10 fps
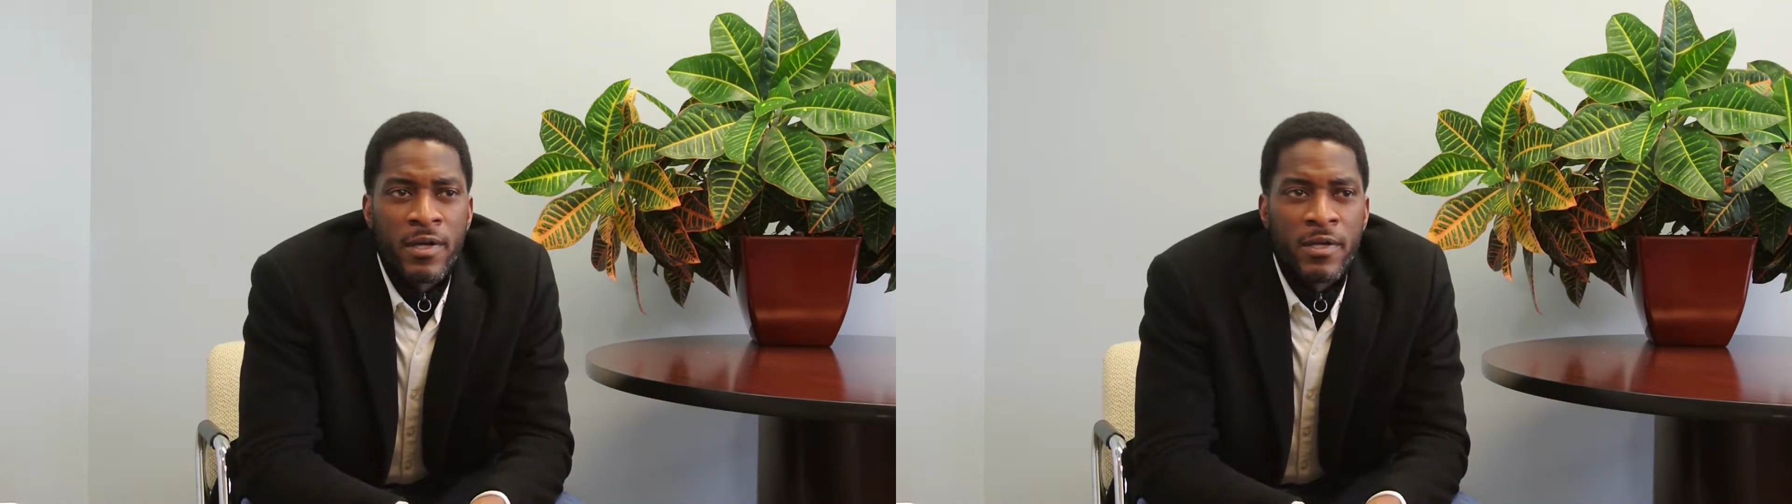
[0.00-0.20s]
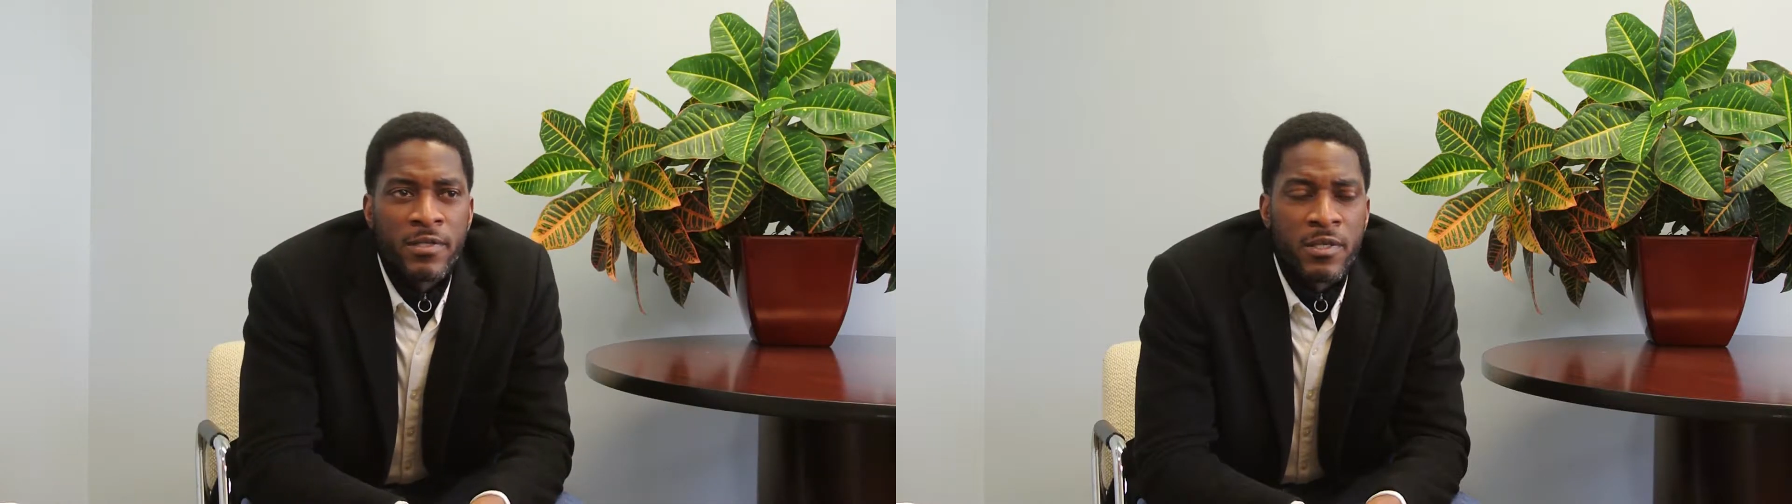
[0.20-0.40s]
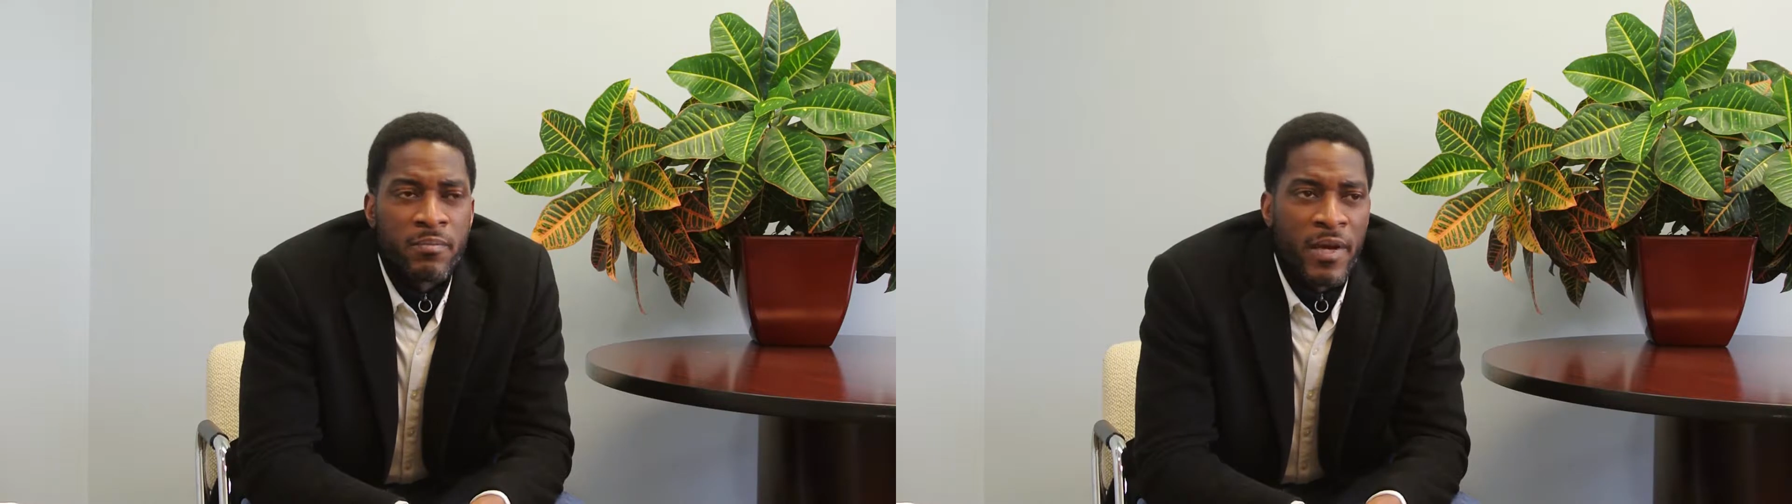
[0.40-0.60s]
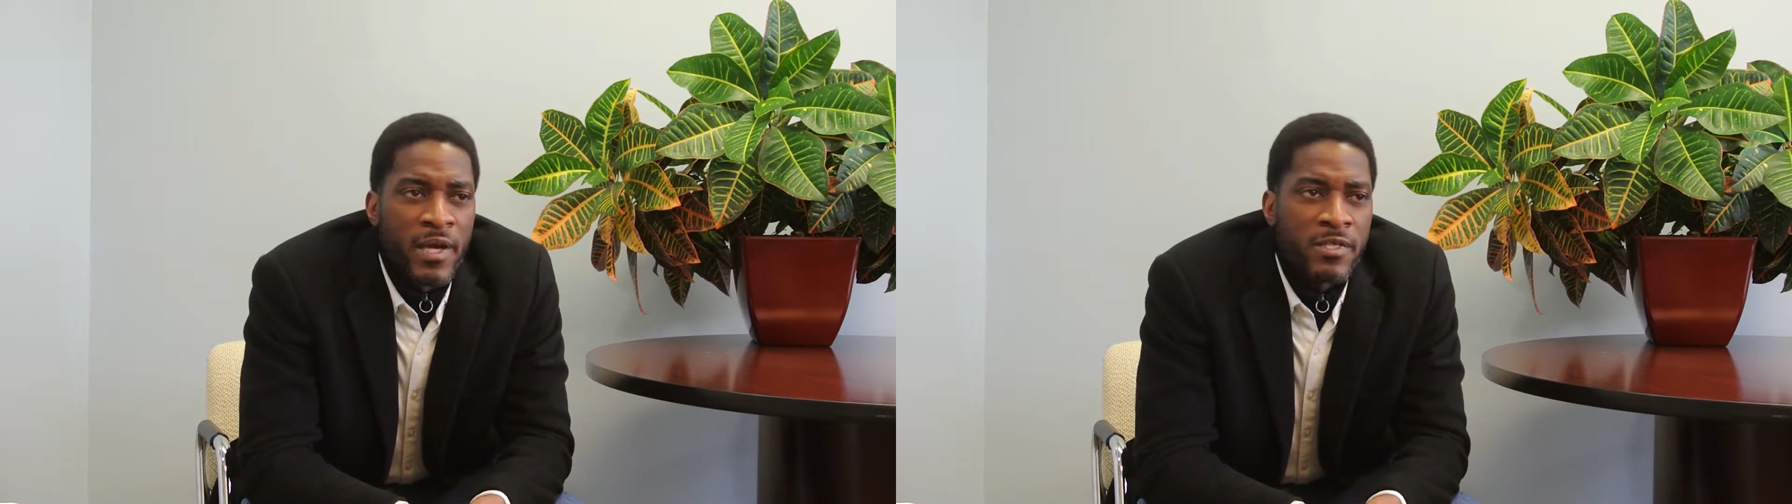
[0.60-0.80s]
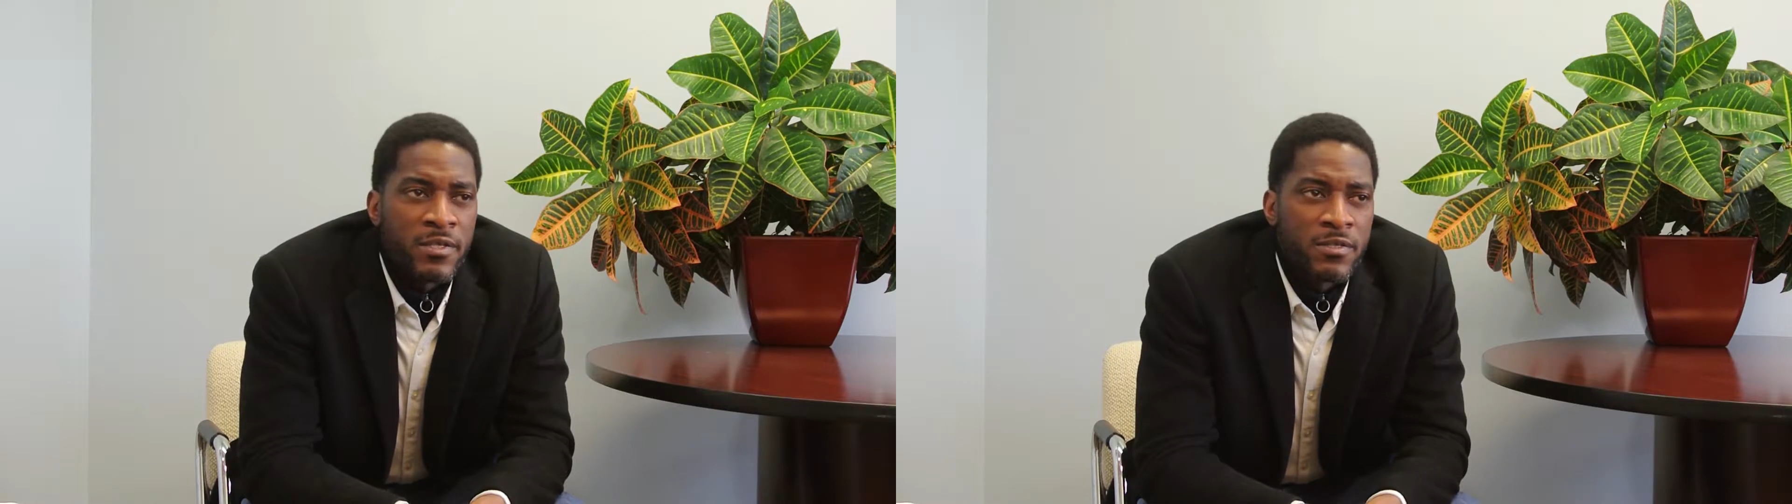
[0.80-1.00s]
is
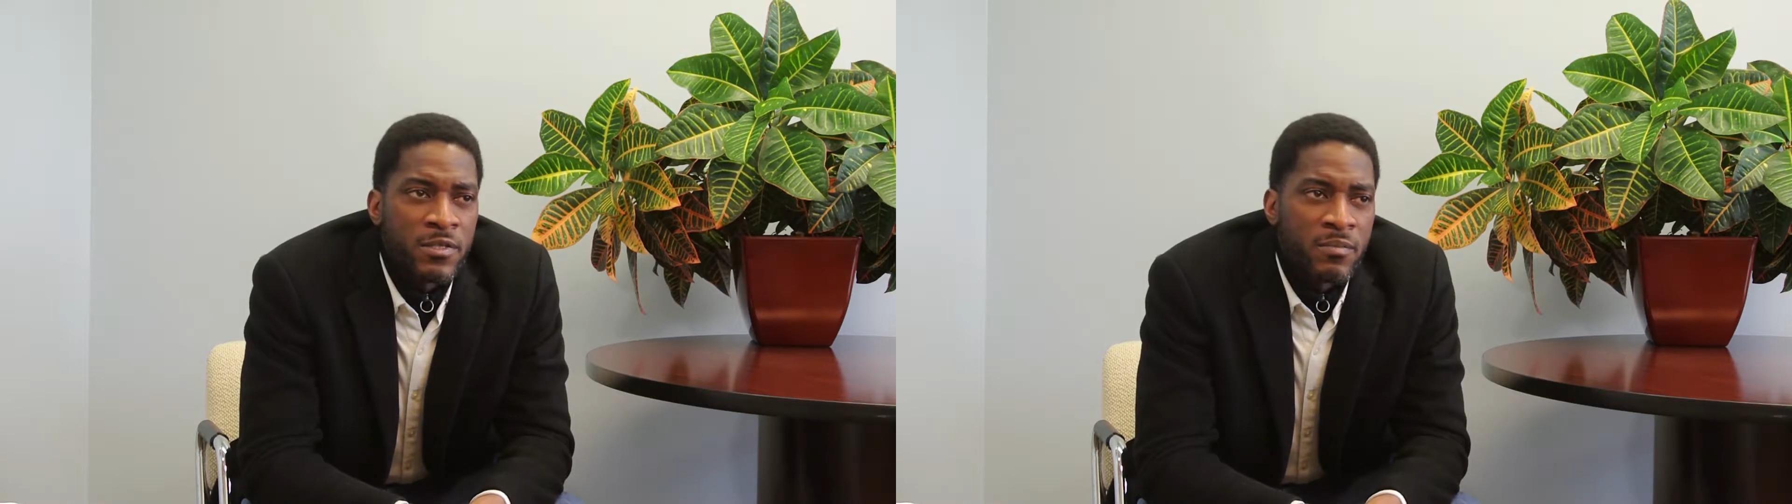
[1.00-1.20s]
amazing to